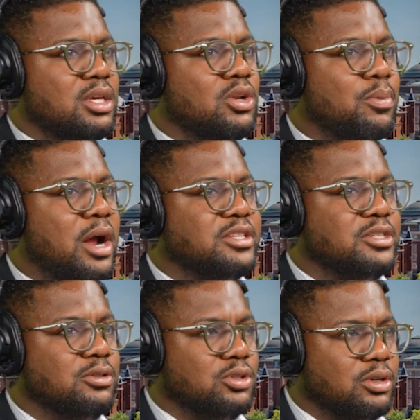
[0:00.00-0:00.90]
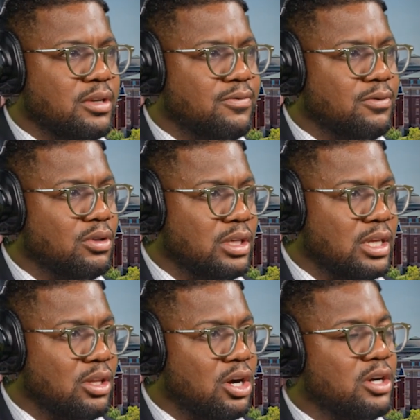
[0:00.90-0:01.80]
you know, prior to you joining
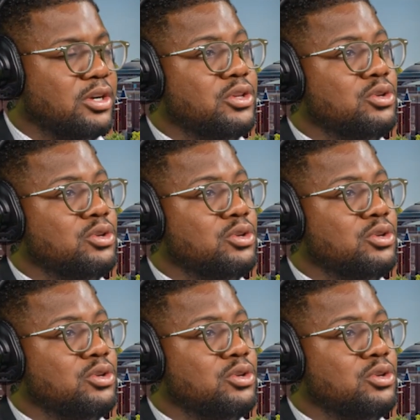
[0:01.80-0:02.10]
Foley and Lardner,